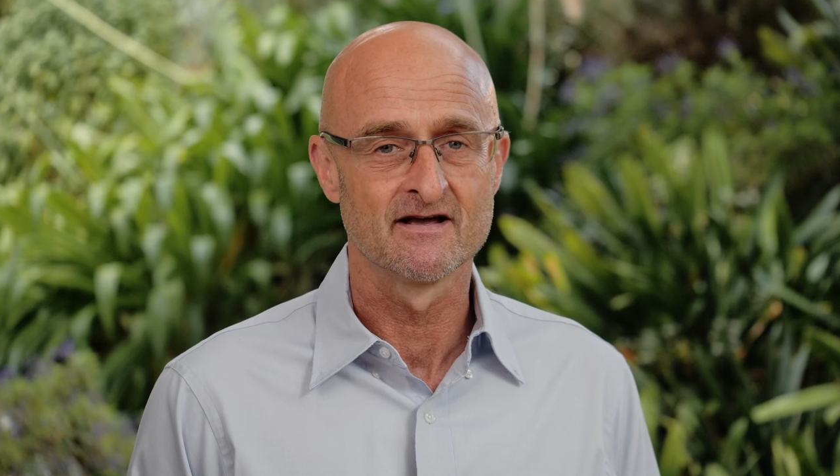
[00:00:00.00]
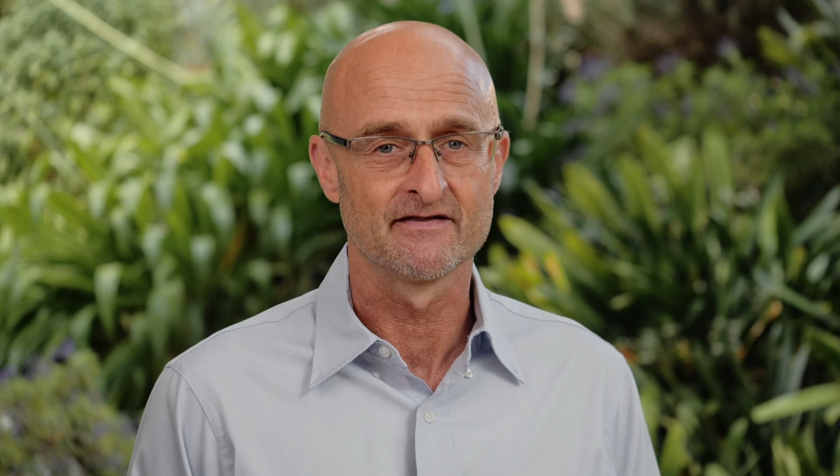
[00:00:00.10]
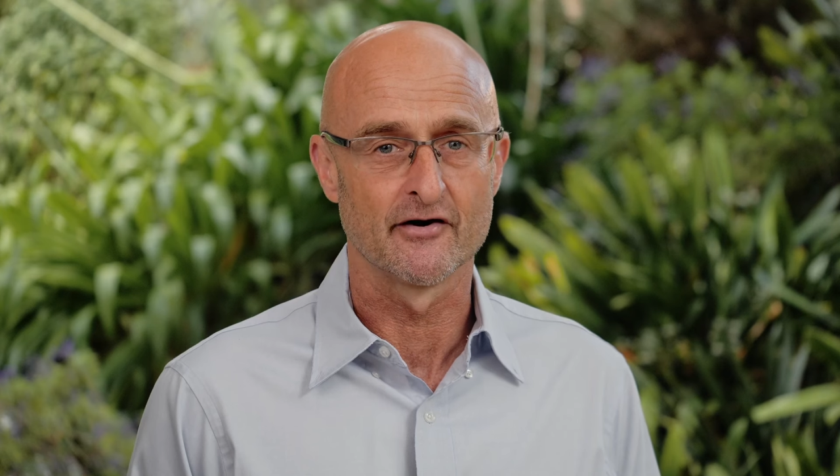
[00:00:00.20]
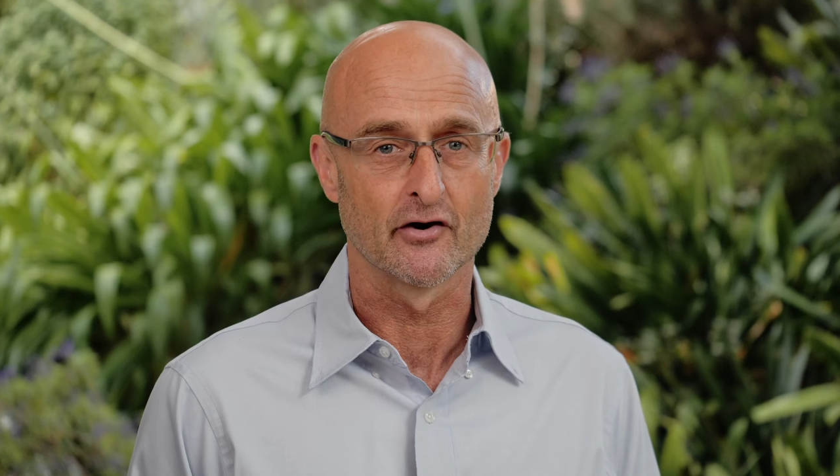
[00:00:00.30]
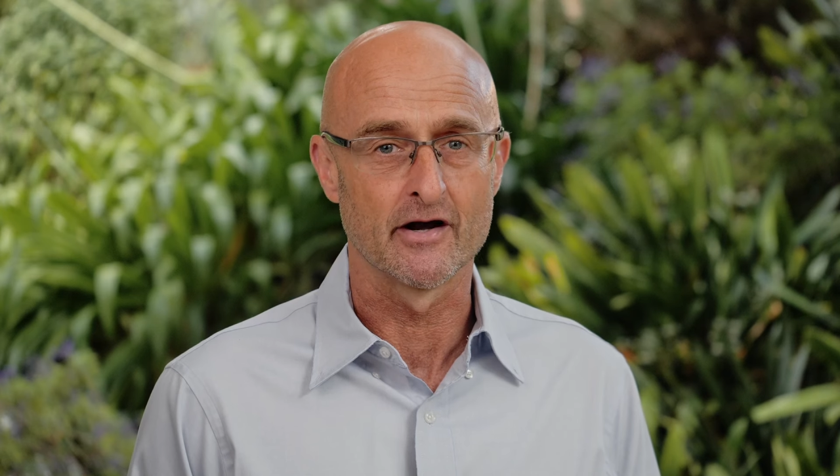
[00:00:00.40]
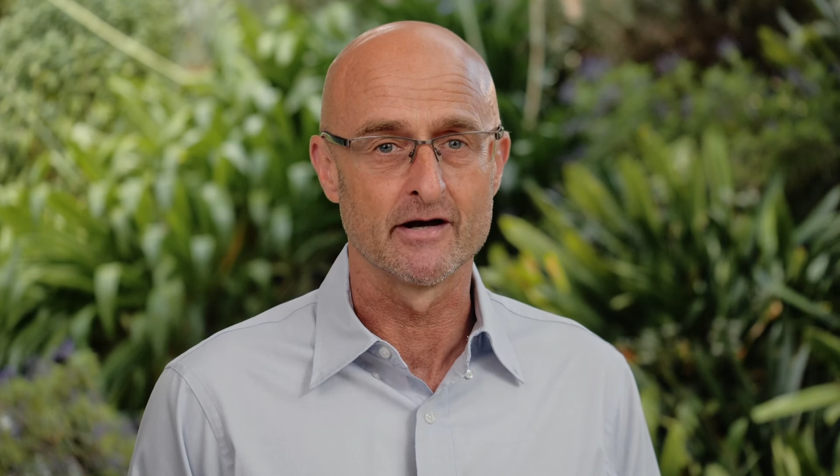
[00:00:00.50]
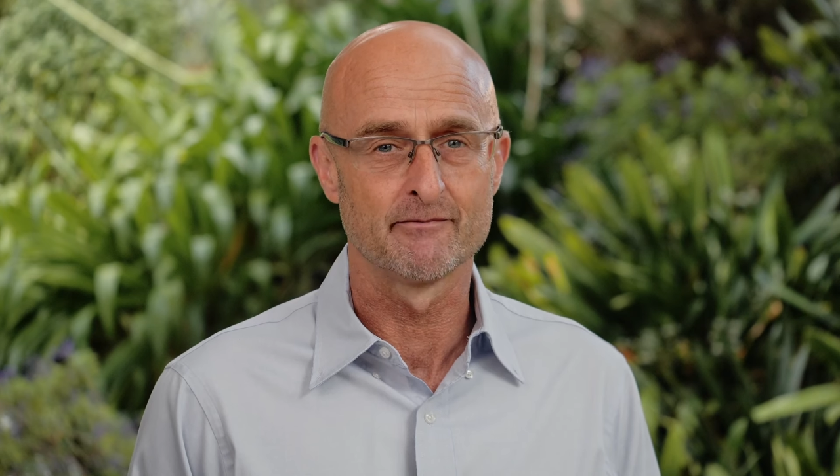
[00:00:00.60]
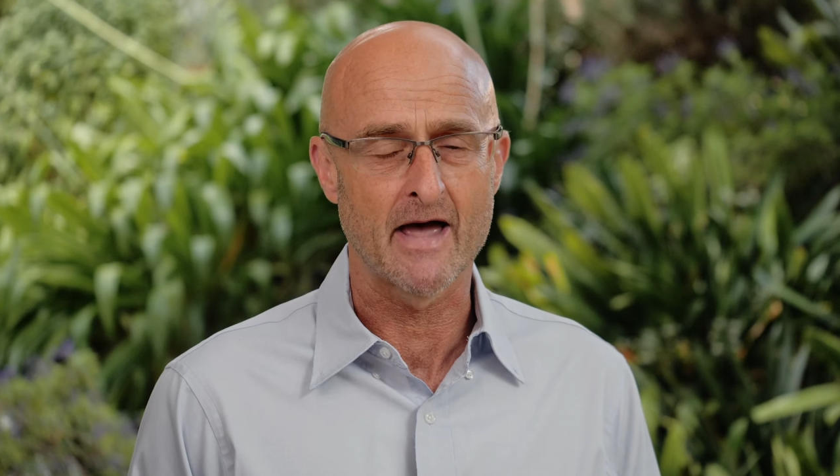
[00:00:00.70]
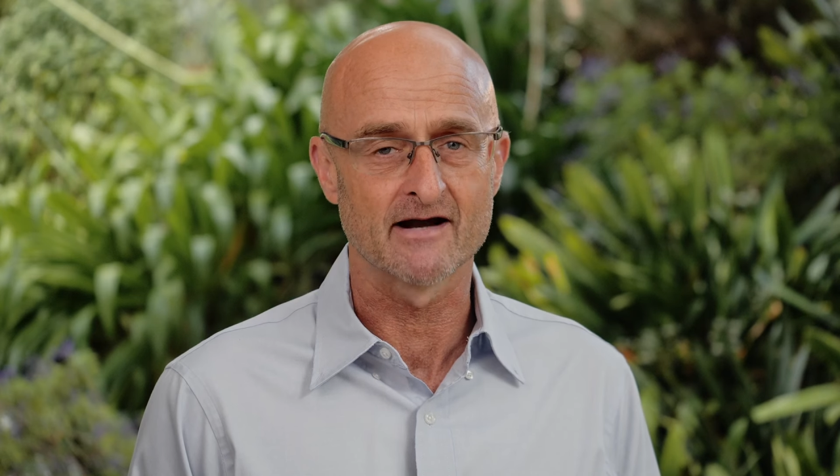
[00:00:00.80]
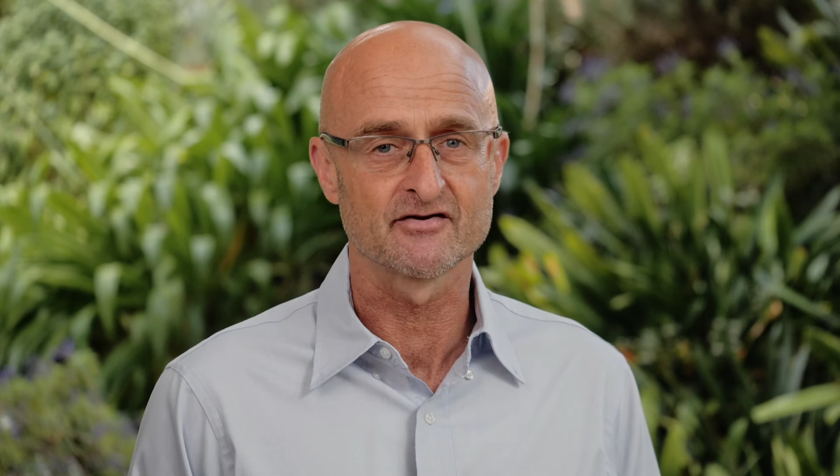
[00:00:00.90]
that are going to
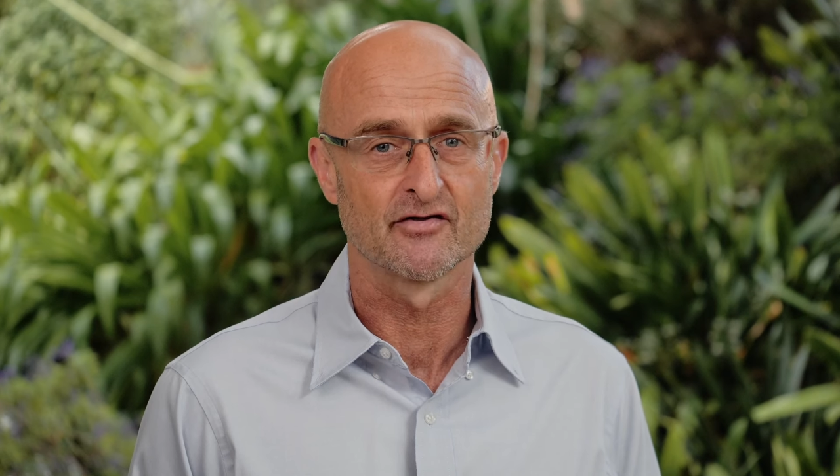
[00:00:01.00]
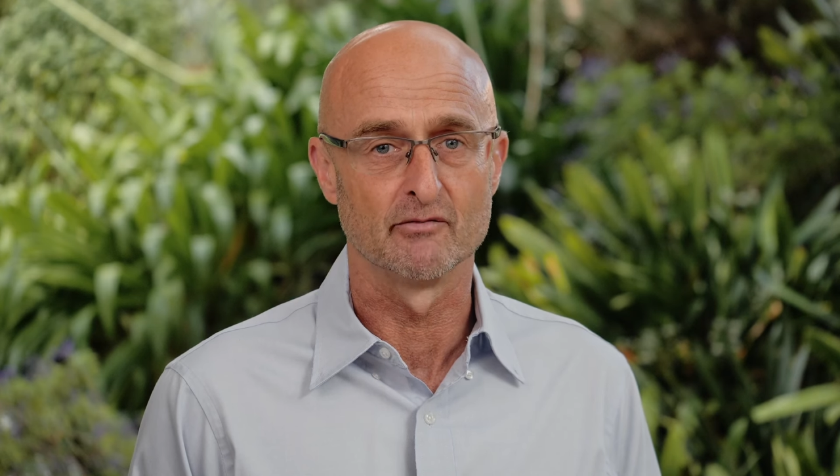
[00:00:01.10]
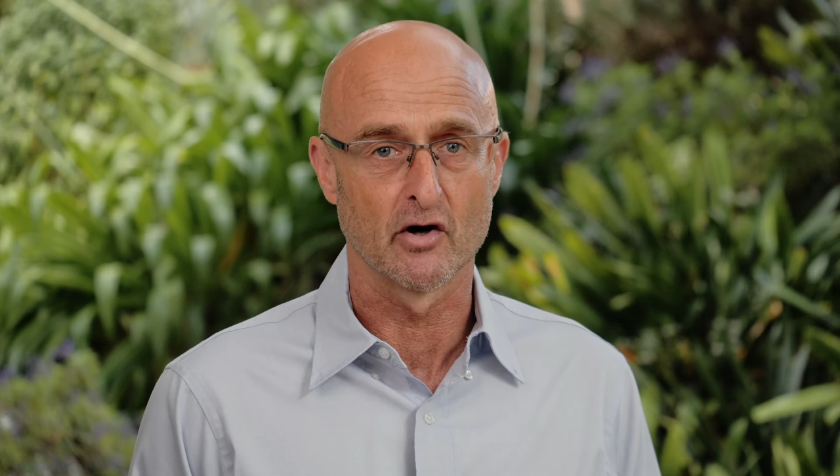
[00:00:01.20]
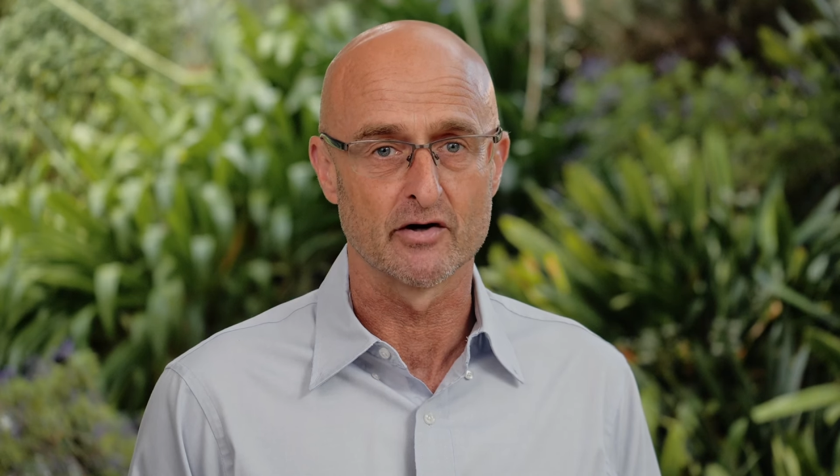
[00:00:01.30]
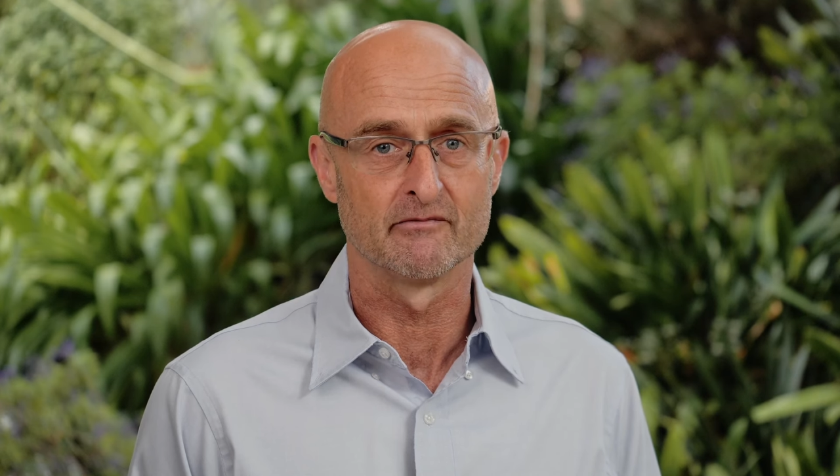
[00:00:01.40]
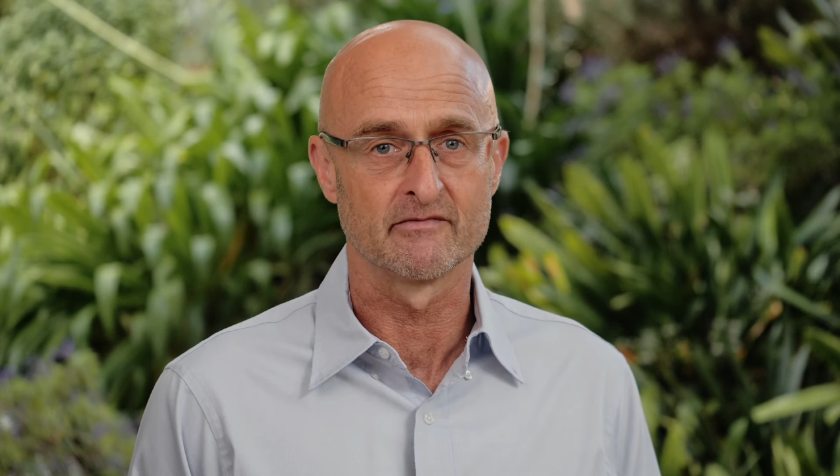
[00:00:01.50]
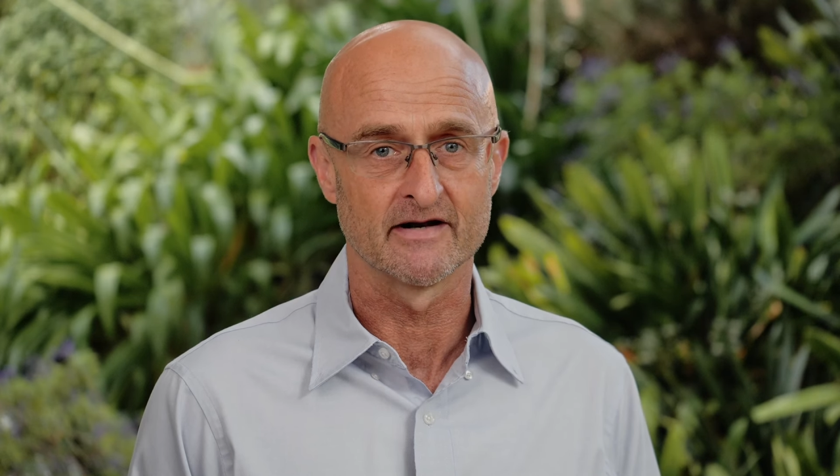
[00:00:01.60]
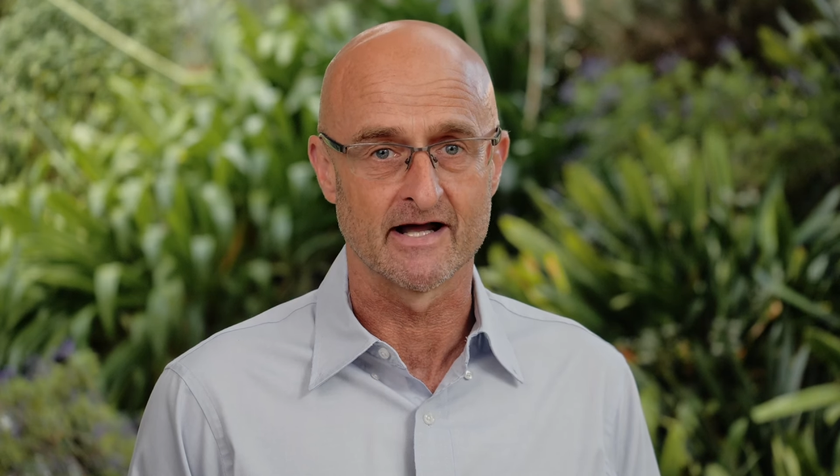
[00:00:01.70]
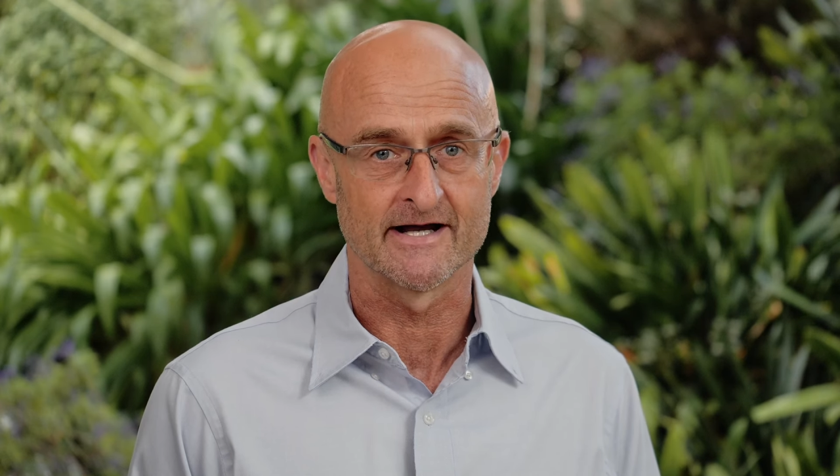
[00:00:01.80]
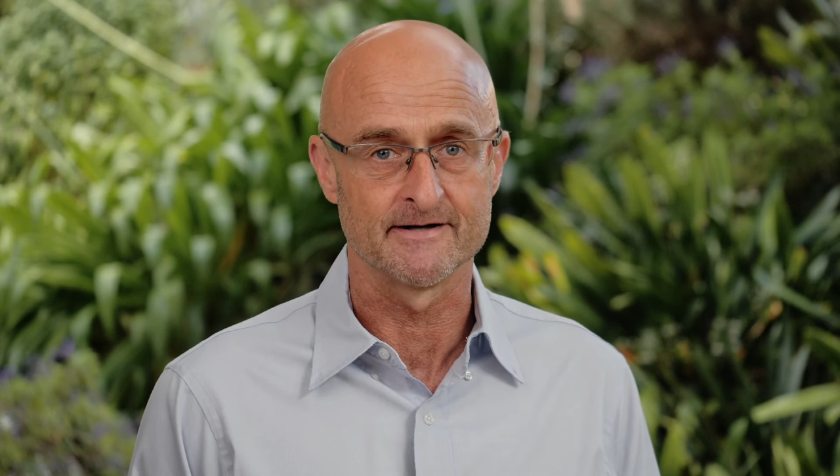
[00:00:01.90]
impact the bottom
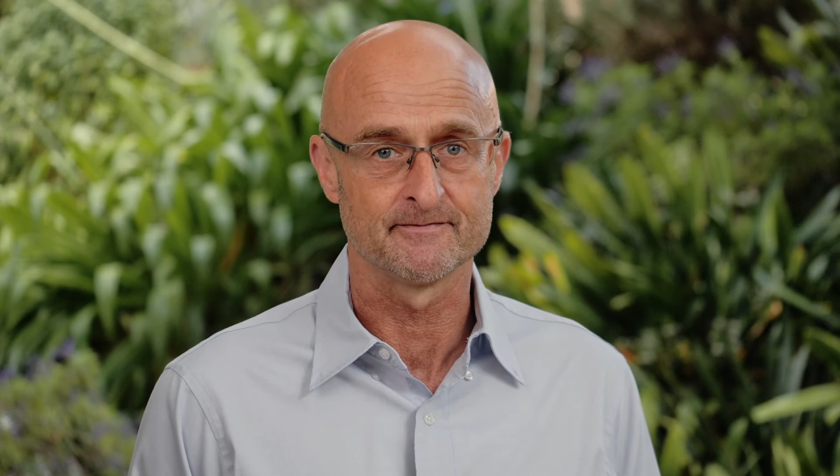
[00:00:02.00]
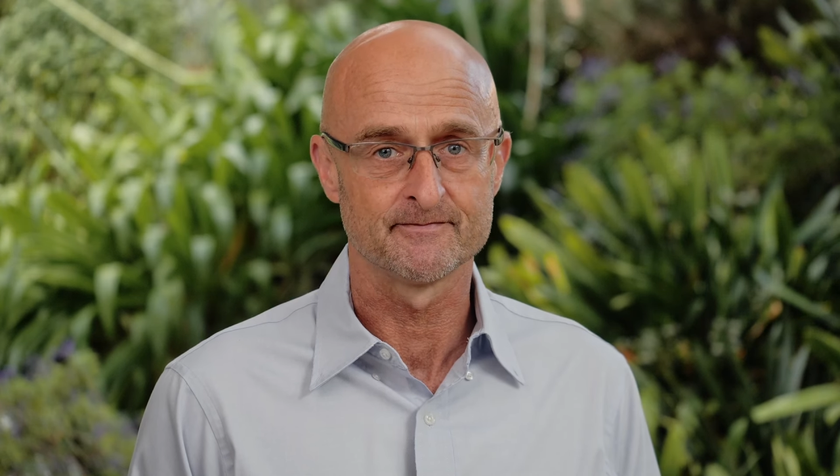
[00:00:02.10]
line.